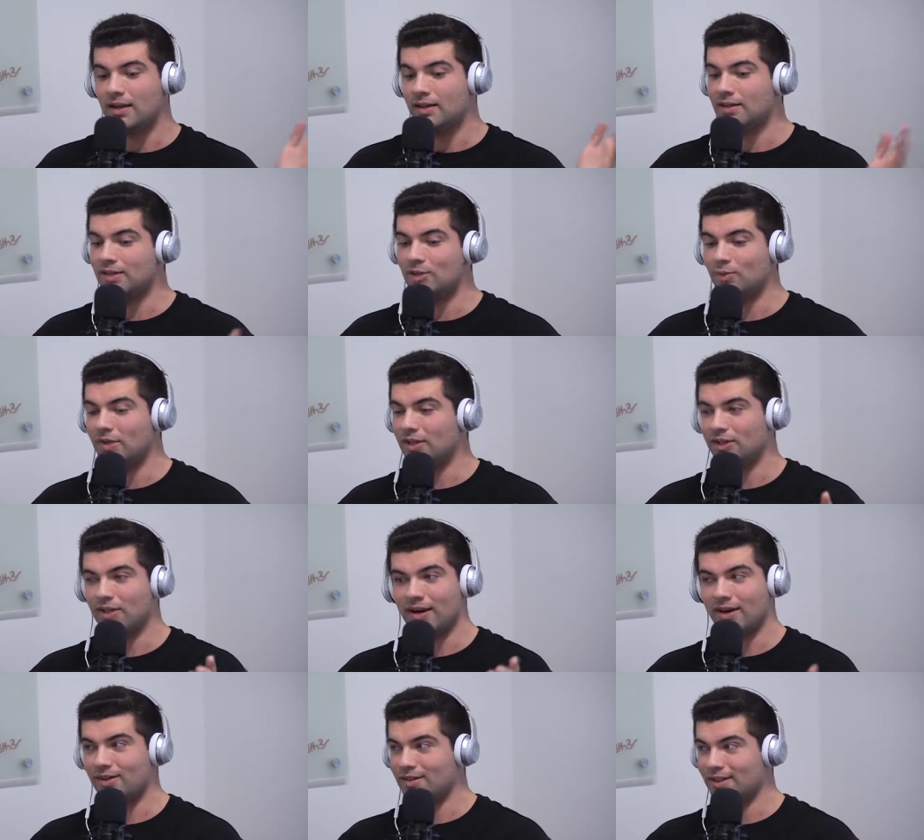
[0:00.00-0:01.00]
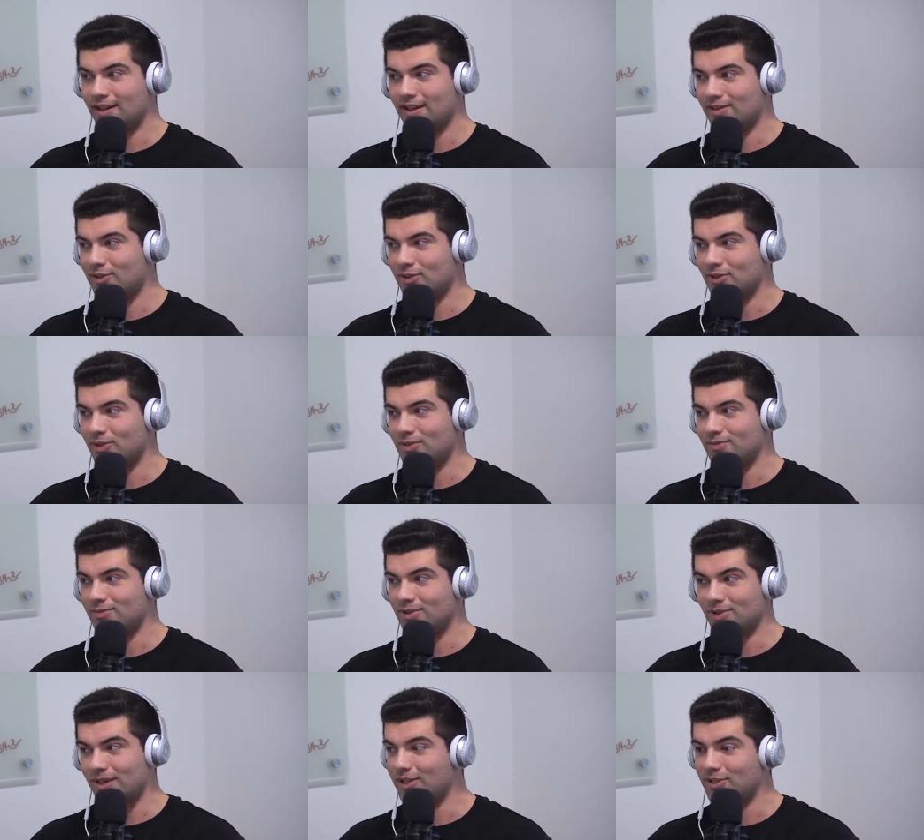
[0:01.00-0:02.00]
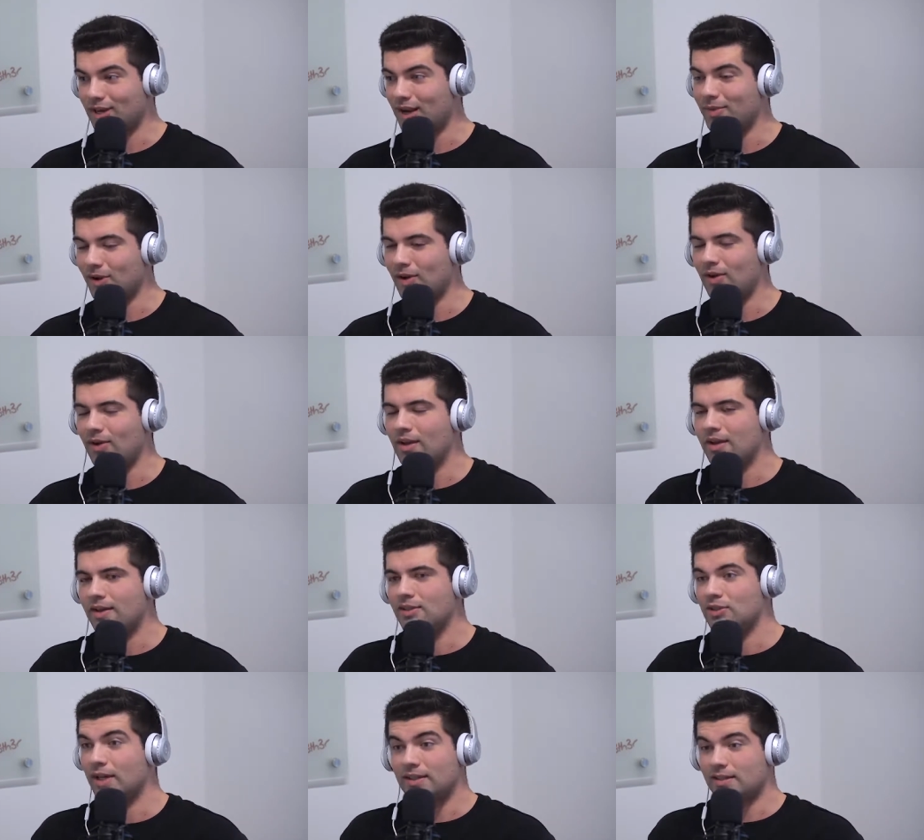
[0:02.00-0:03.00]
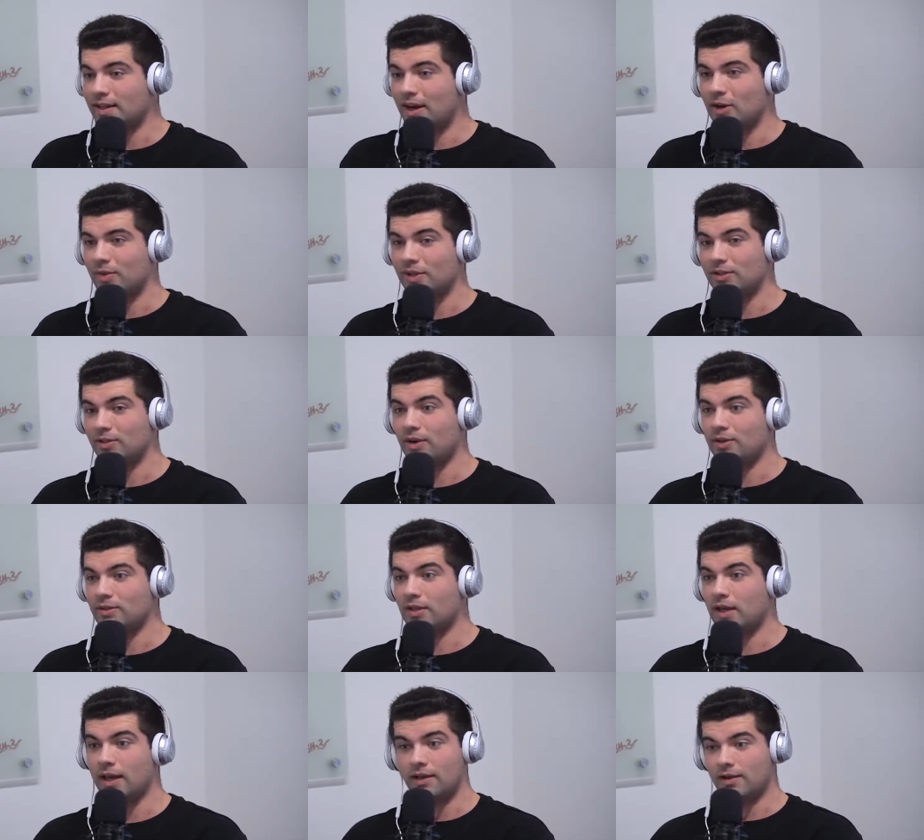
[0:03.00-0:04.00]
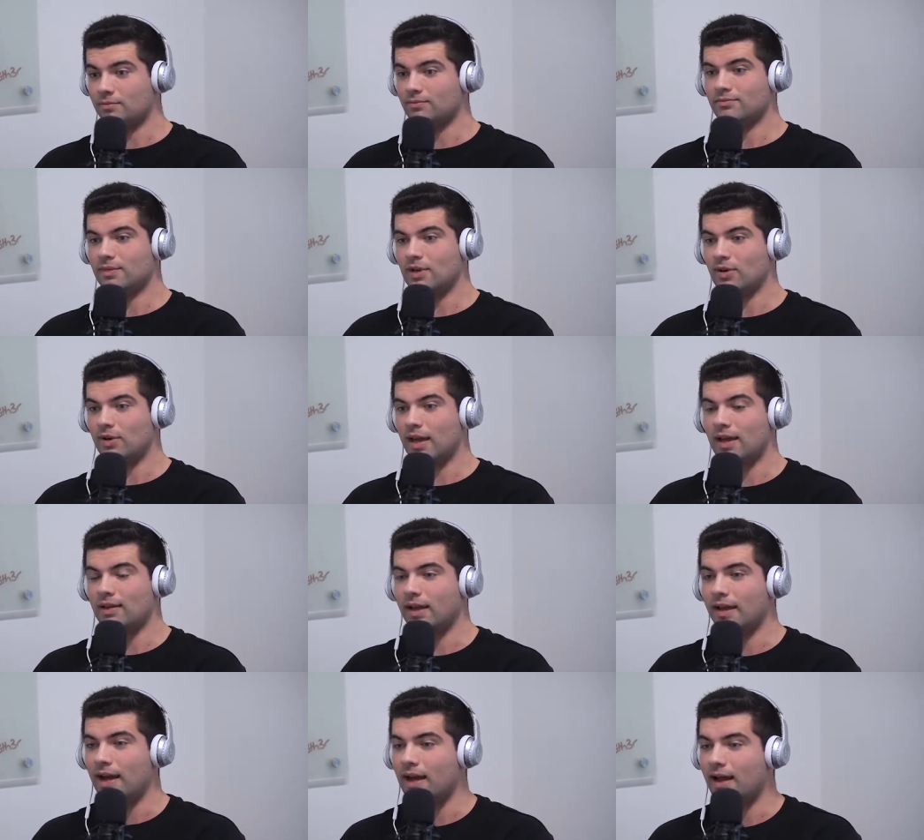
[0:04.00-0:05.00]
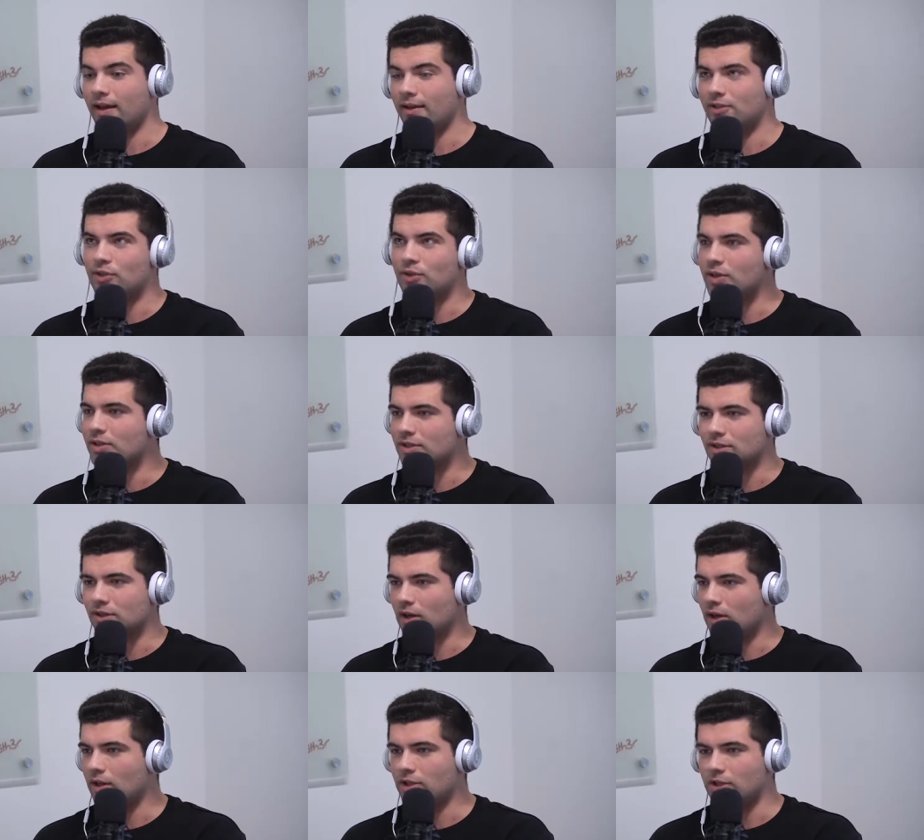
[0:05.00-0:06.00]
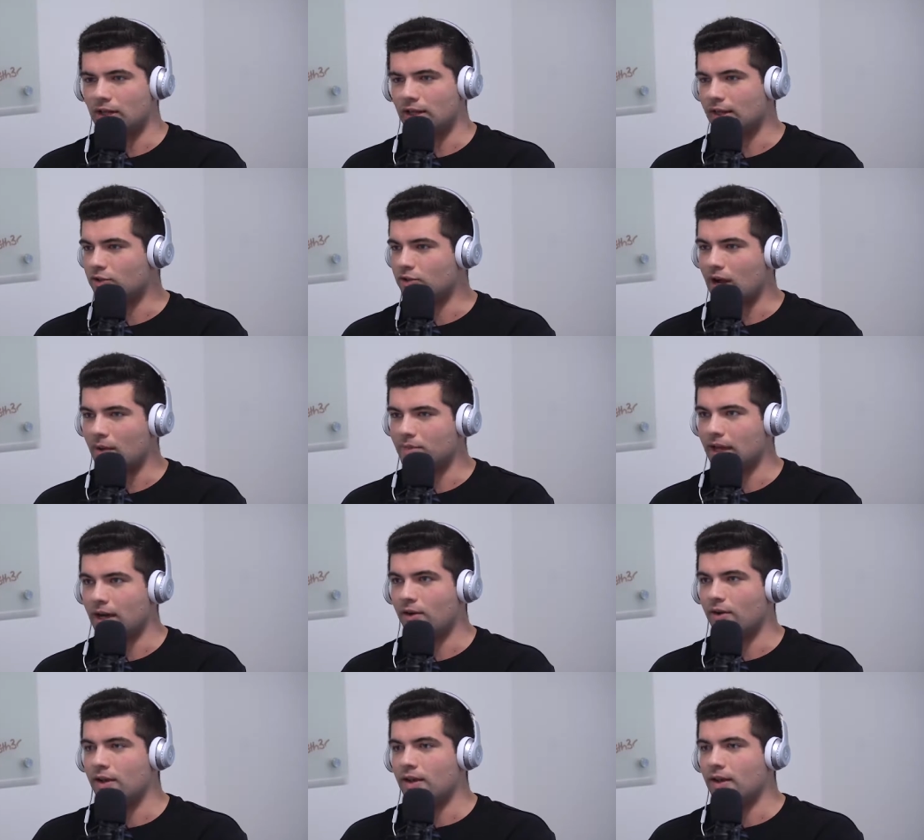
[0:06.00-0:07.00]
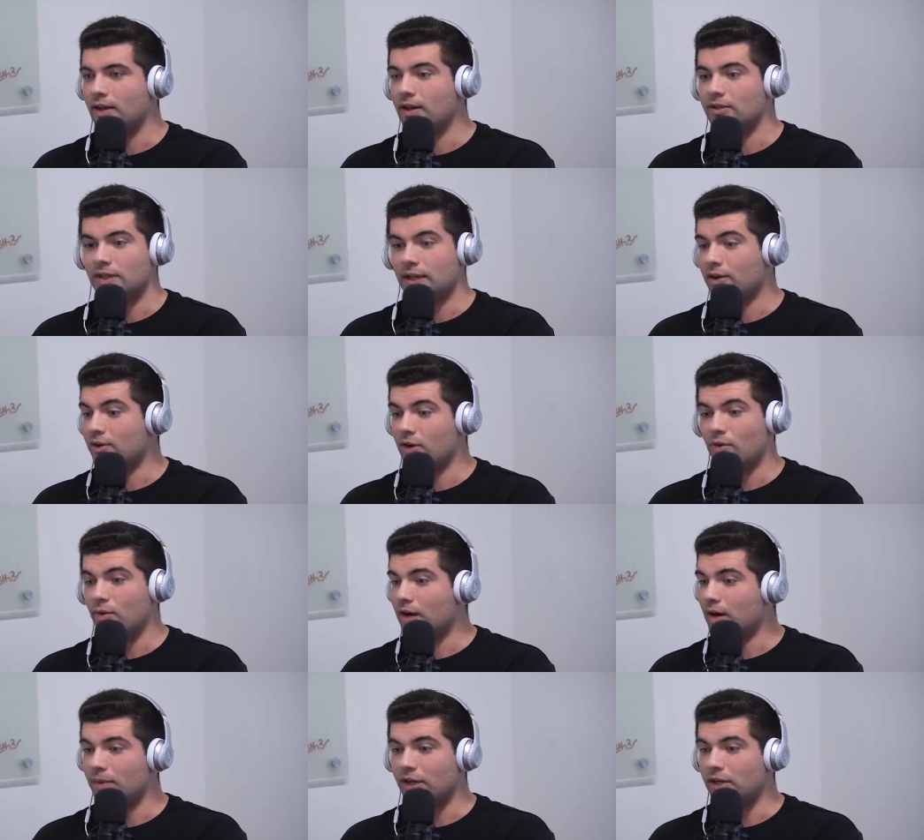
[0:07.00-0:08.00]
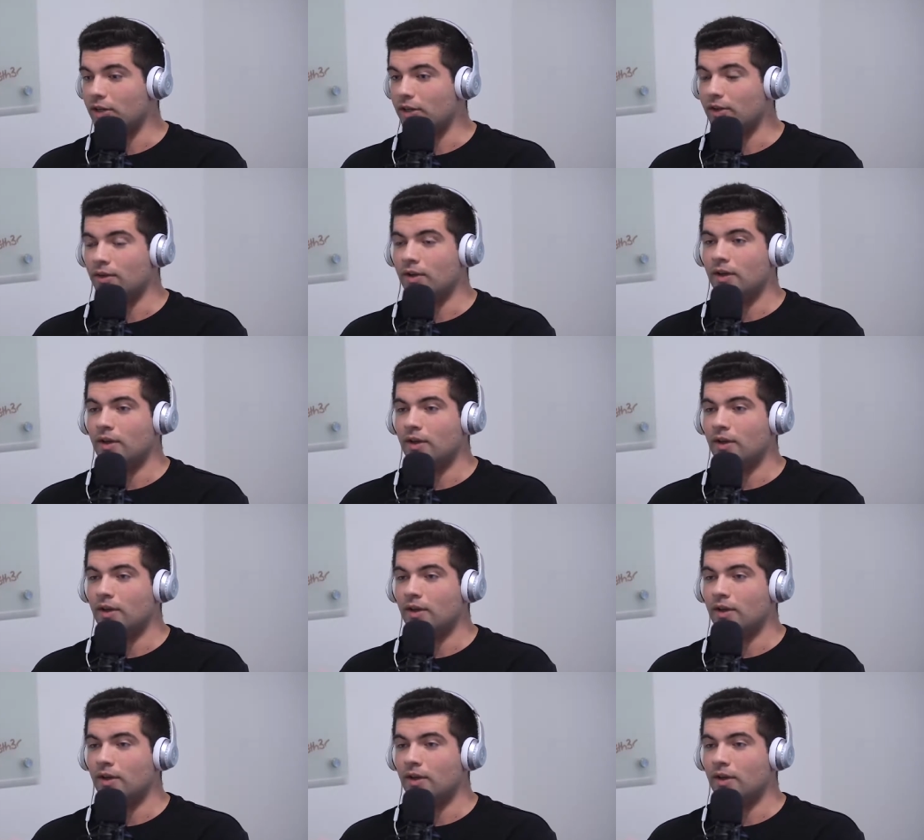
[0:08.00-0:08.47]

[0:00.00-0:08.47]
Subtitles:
doesn't mean you're guaranteed to get a job at all. So that scared me. So I was like, okay, like 2 years into college, I like dropped out and I was like, I don't know what I'm going to do,